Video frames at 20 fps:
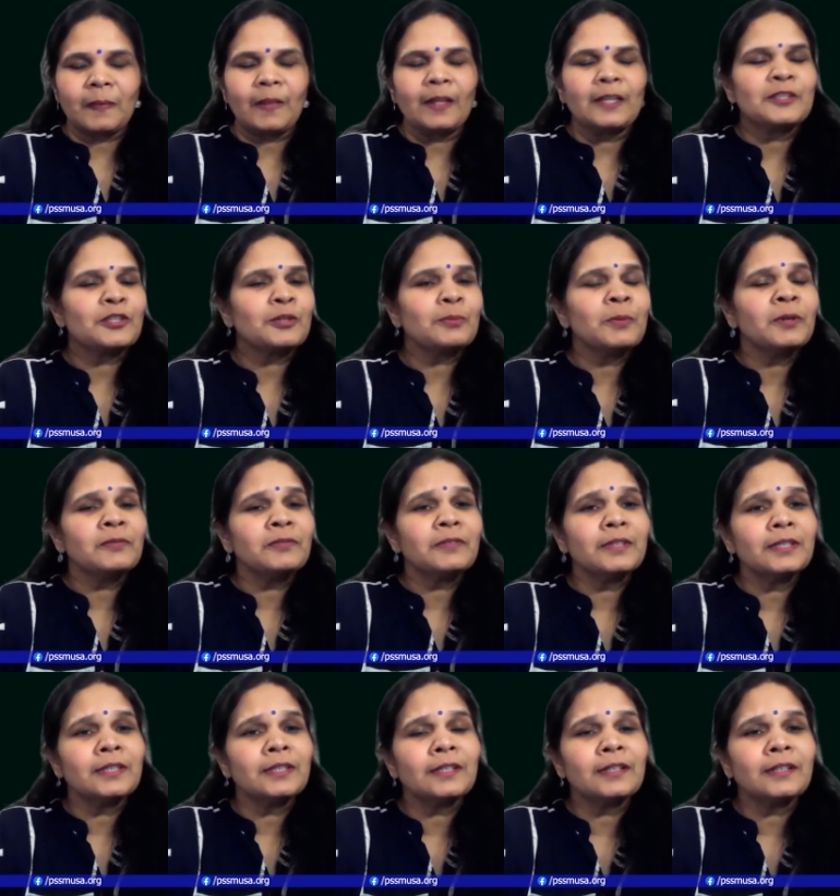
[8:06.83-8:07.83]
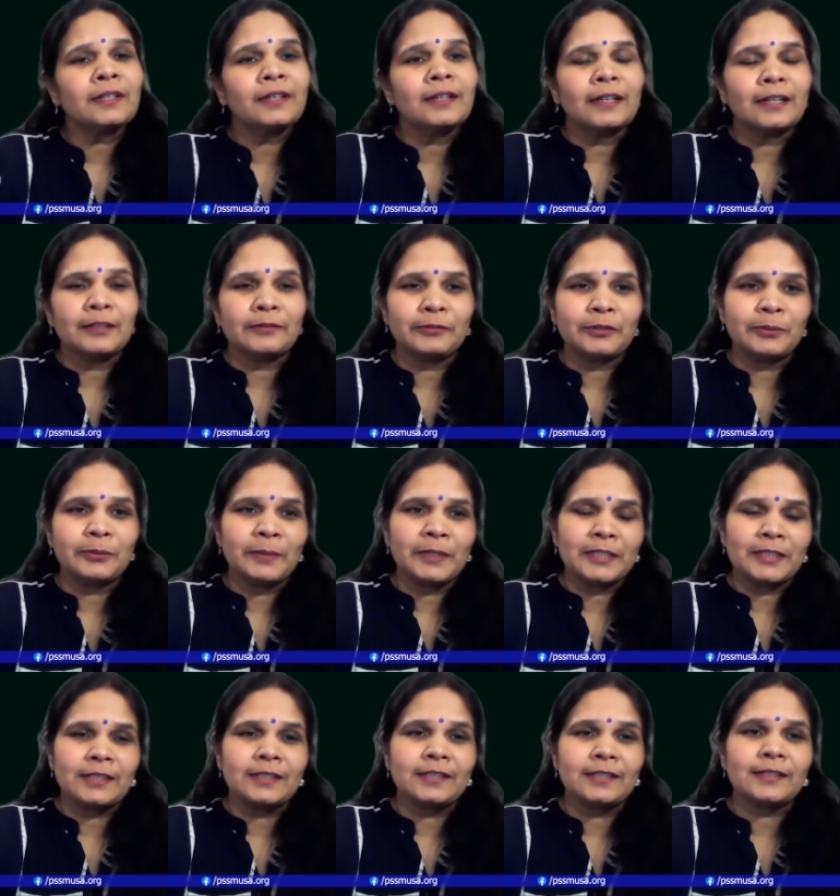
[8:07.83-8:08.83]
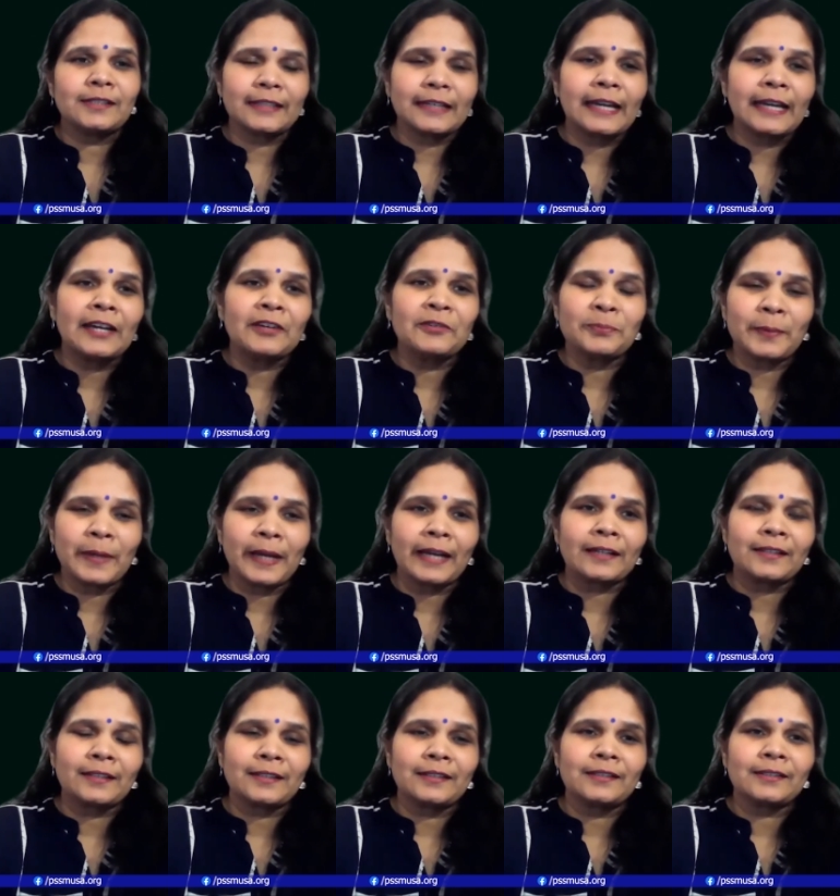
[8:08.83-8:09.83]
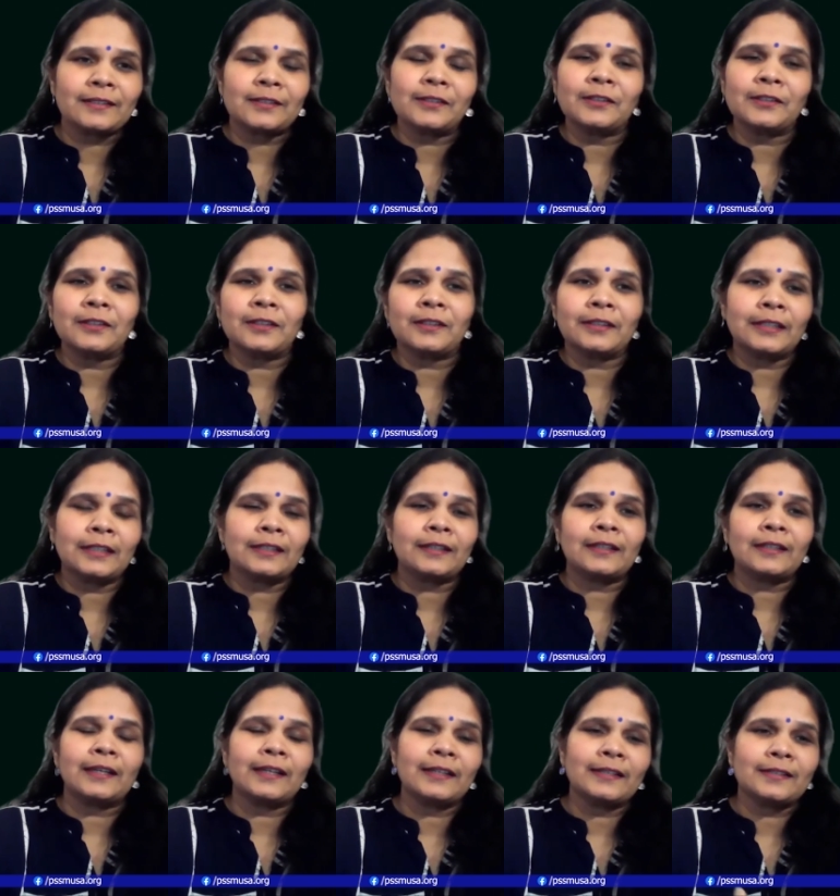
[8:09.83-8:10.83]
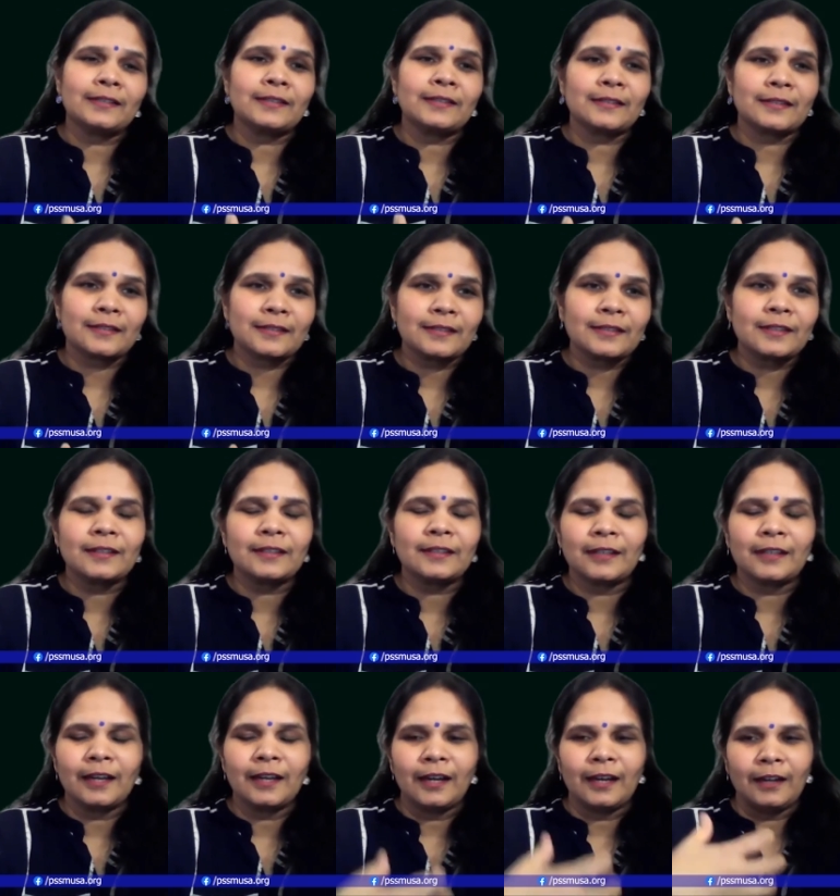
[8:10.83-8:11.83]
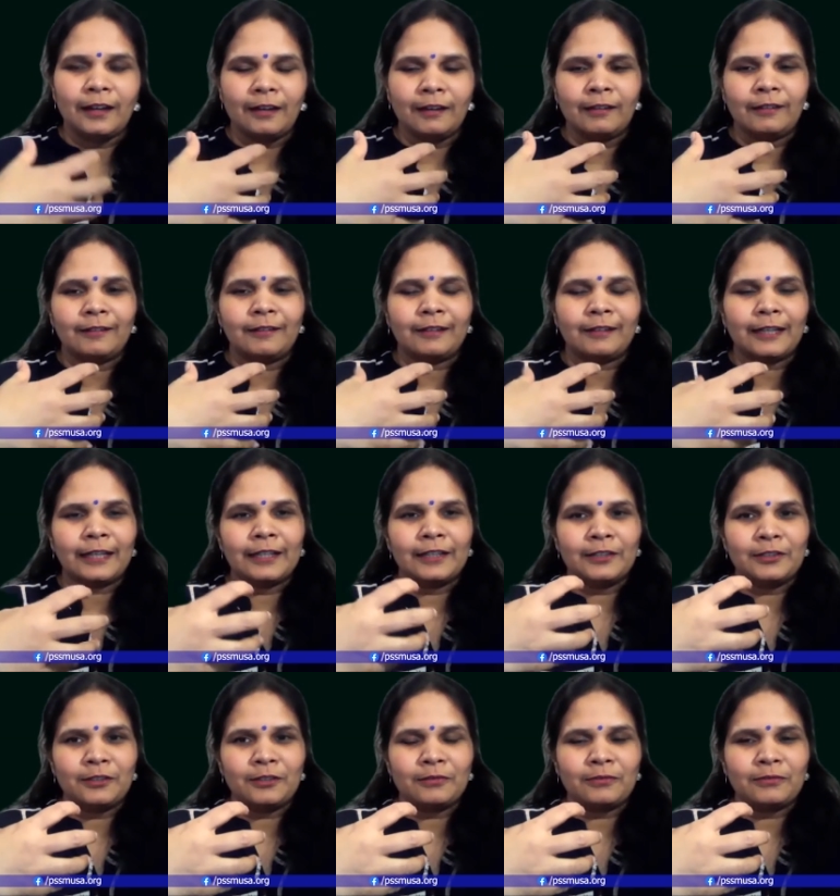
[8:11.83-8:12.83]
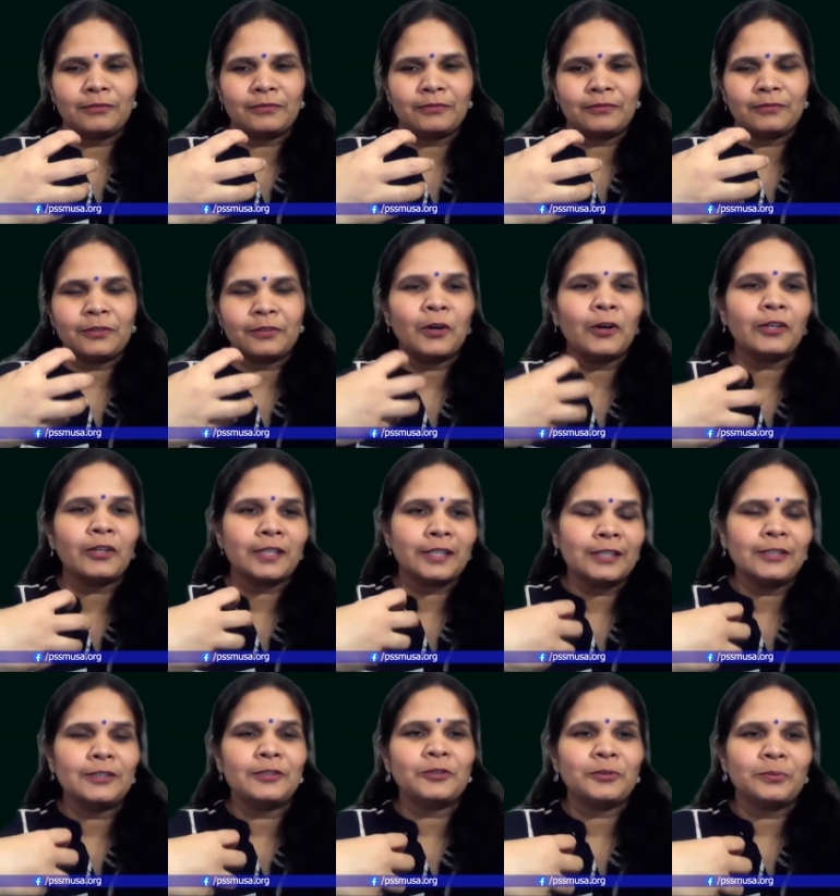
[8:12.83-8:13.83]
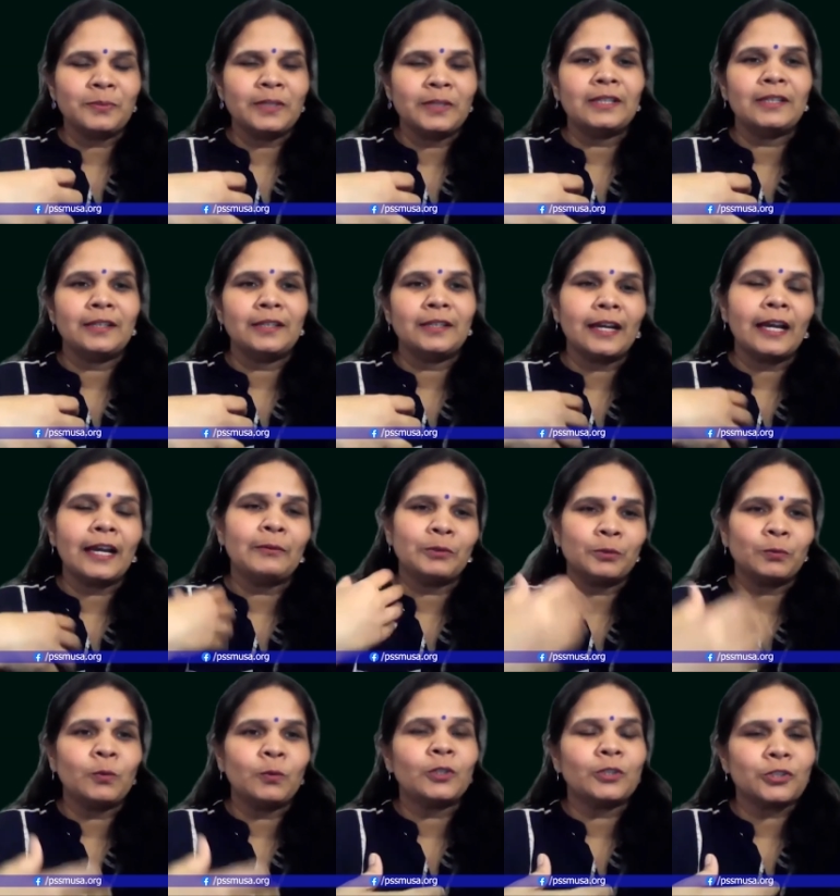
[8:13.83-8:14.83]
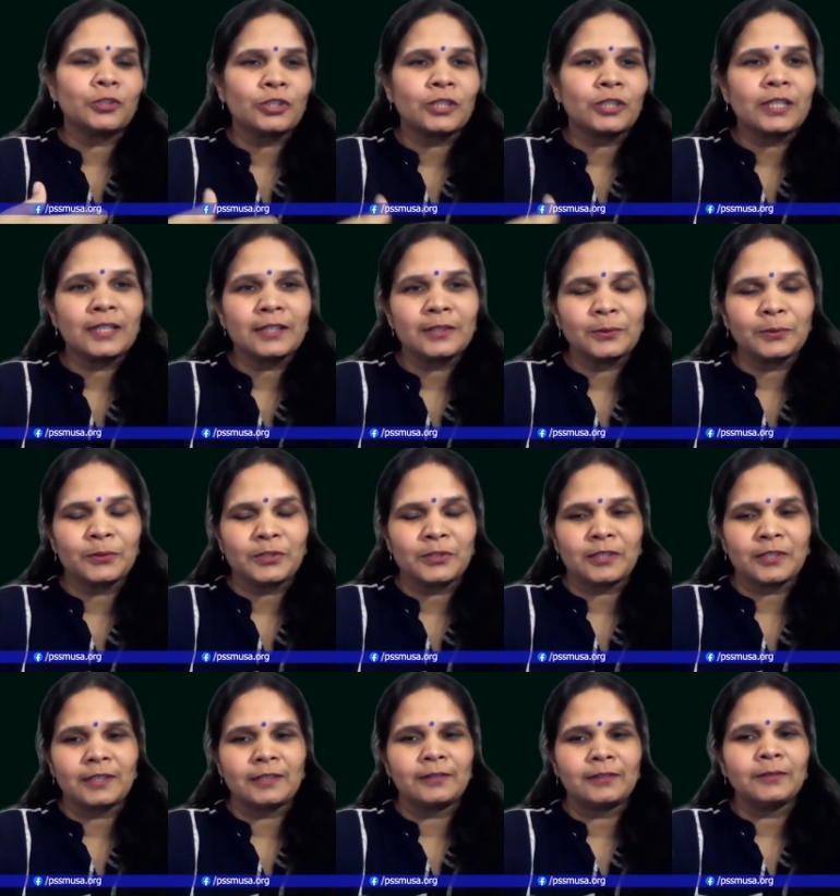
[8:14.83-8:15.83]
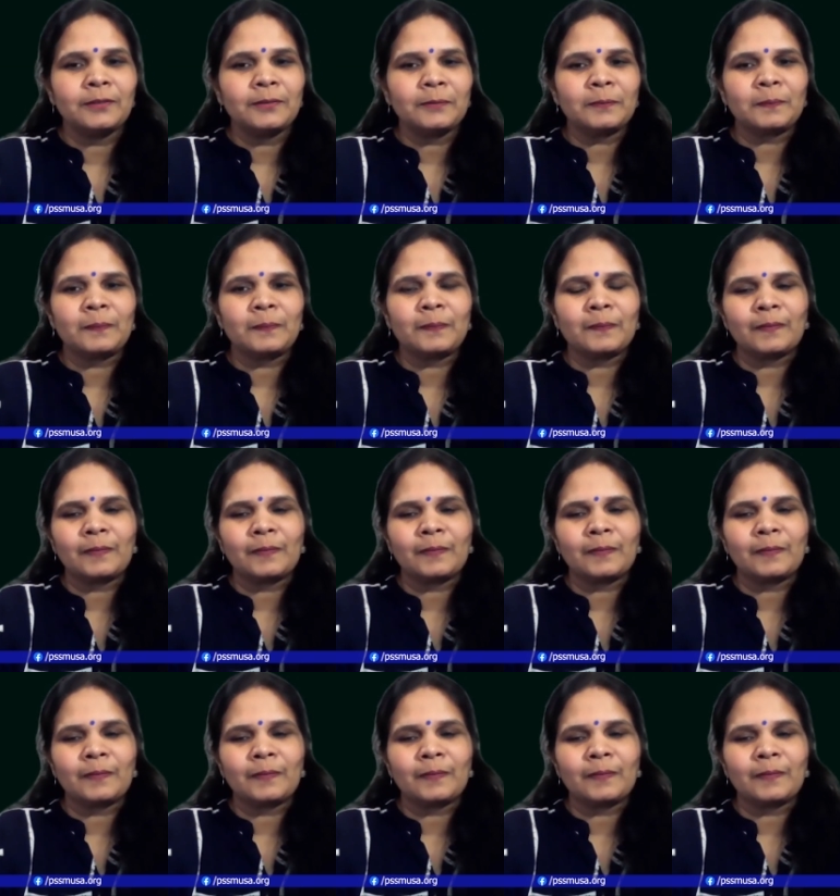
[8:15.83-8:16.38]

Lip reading: Some of the affirmations that I have practiced or that has kind of gotten into me, I would want to share those to you.